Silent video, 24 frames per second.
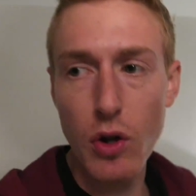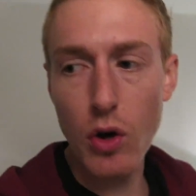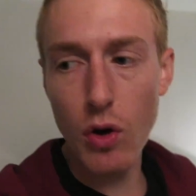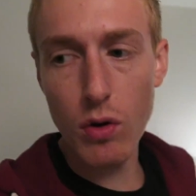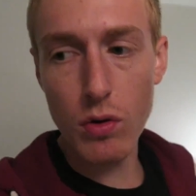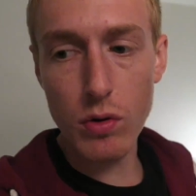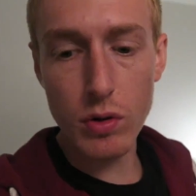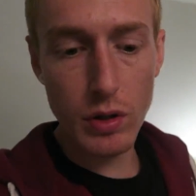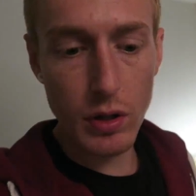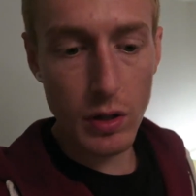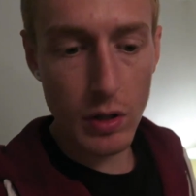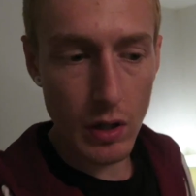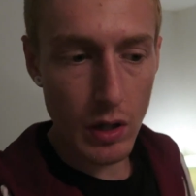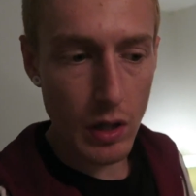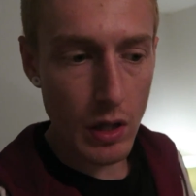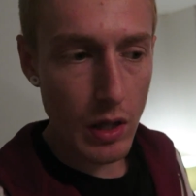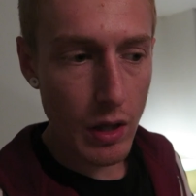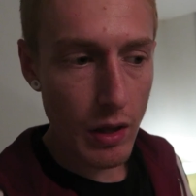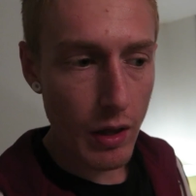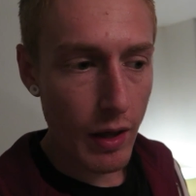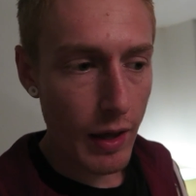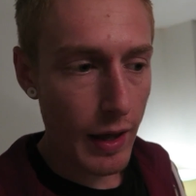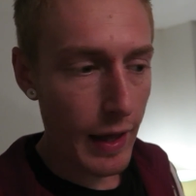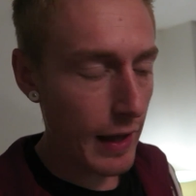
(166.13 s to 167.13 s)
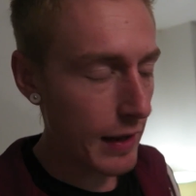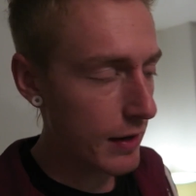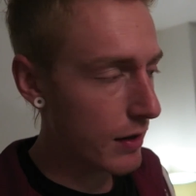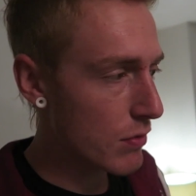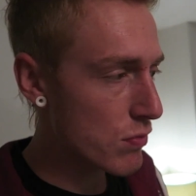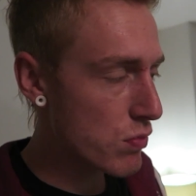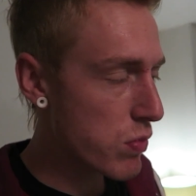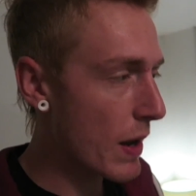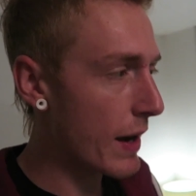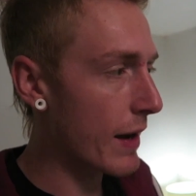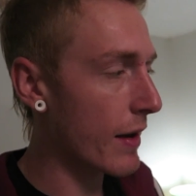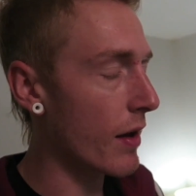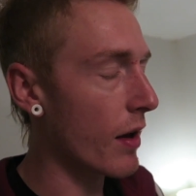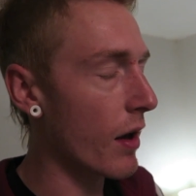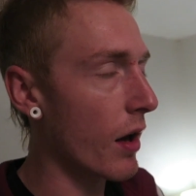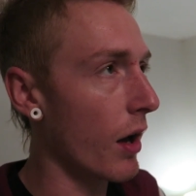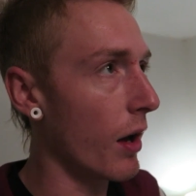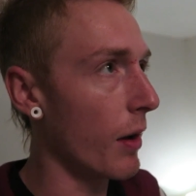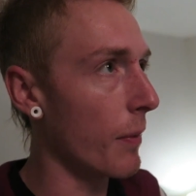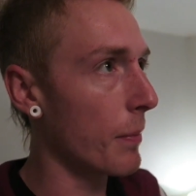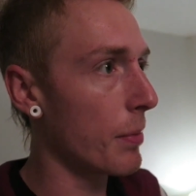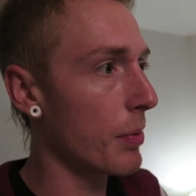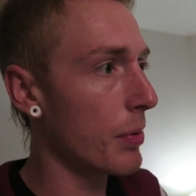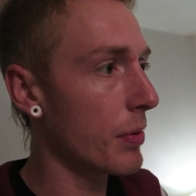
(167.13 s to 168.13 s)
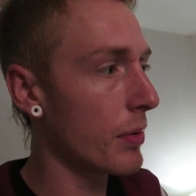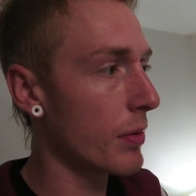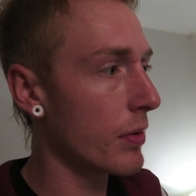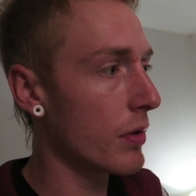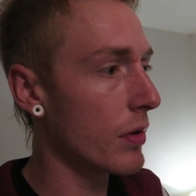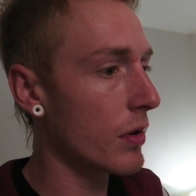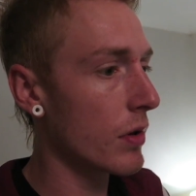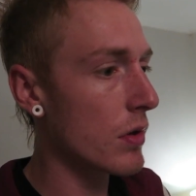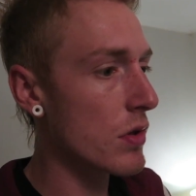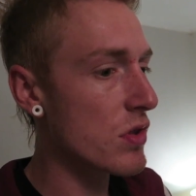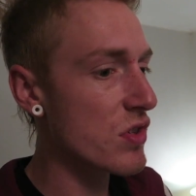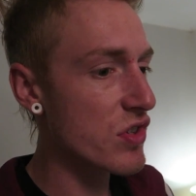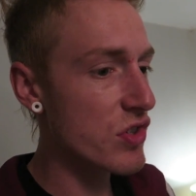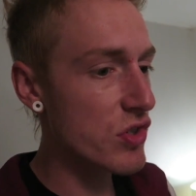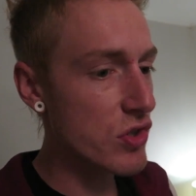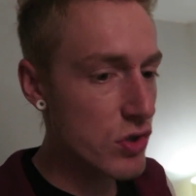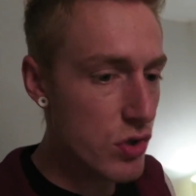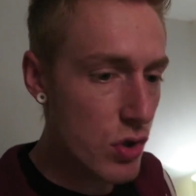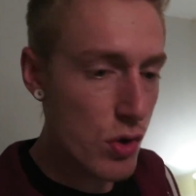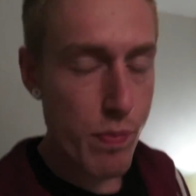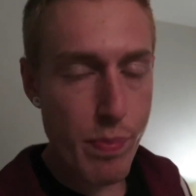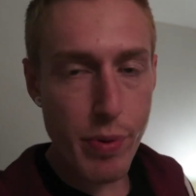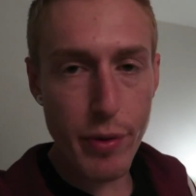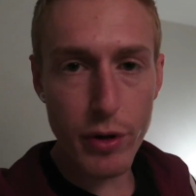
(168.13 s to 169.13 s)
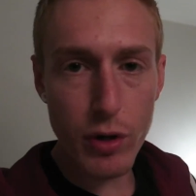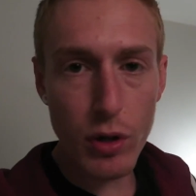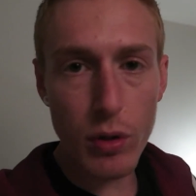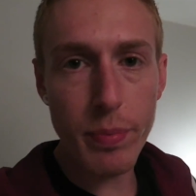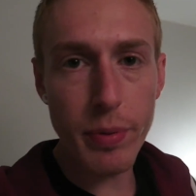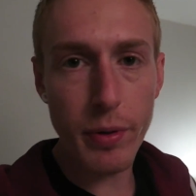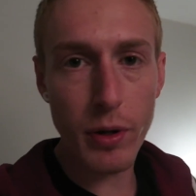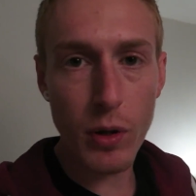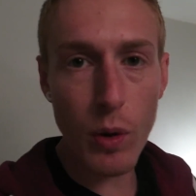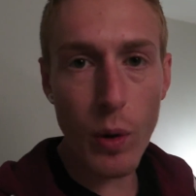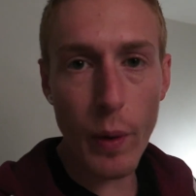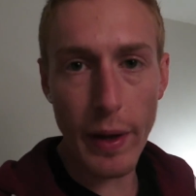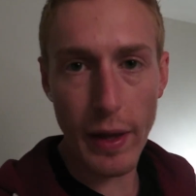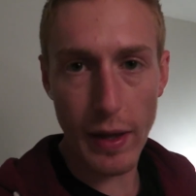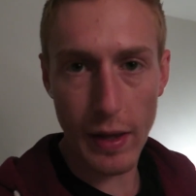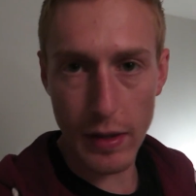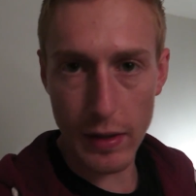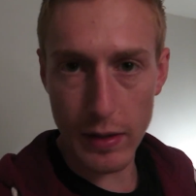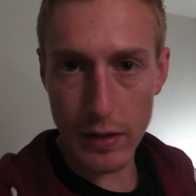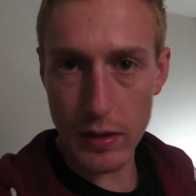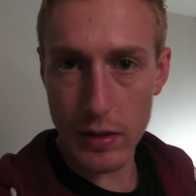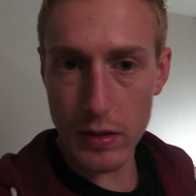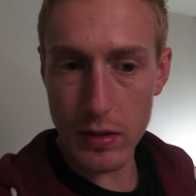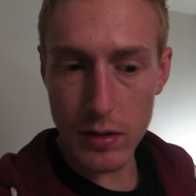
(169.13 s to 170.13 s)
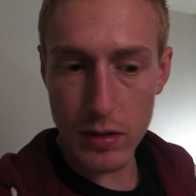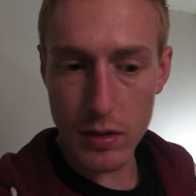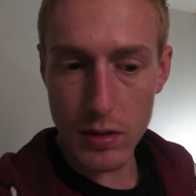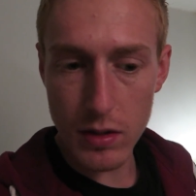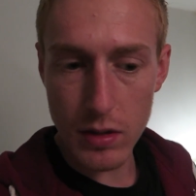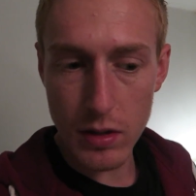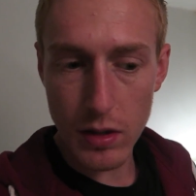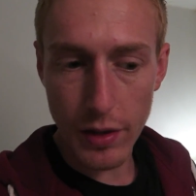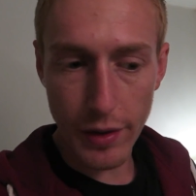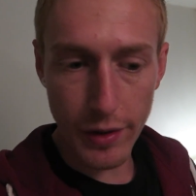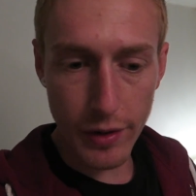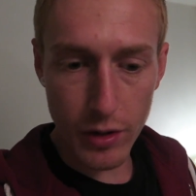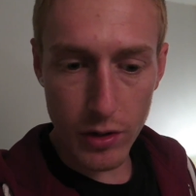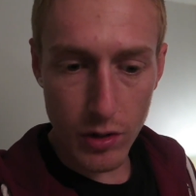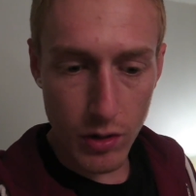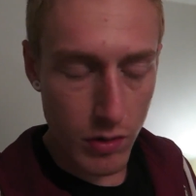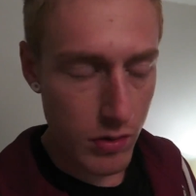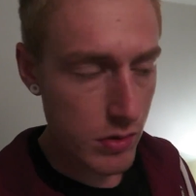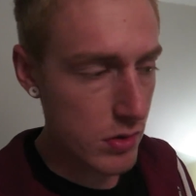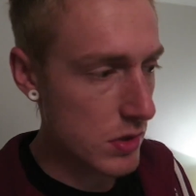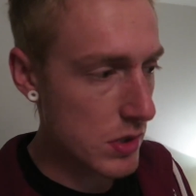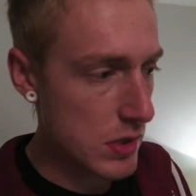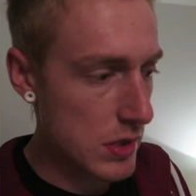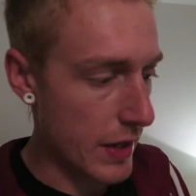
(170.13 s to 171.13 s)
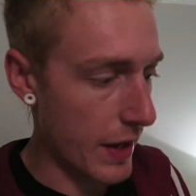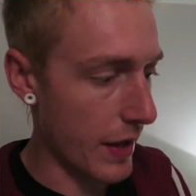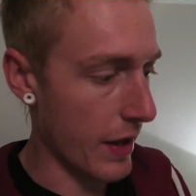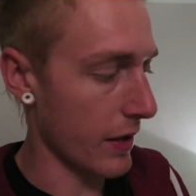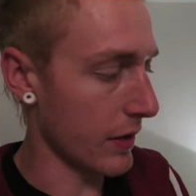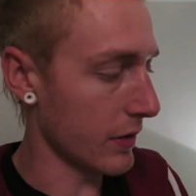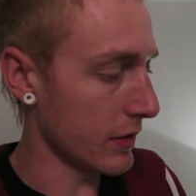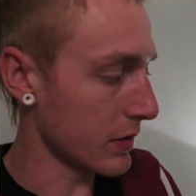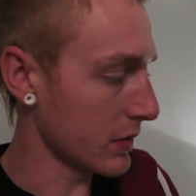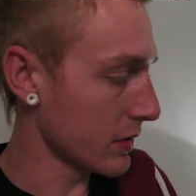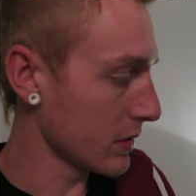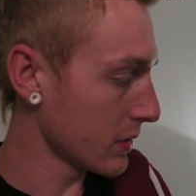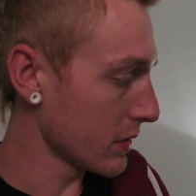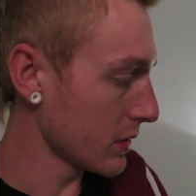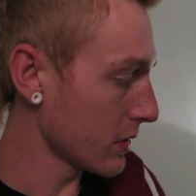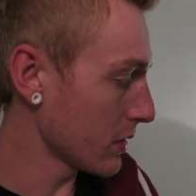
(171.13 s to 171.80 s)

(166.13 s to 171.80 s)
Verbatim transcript: vlog, and it went up super duper quick, and I don't understand.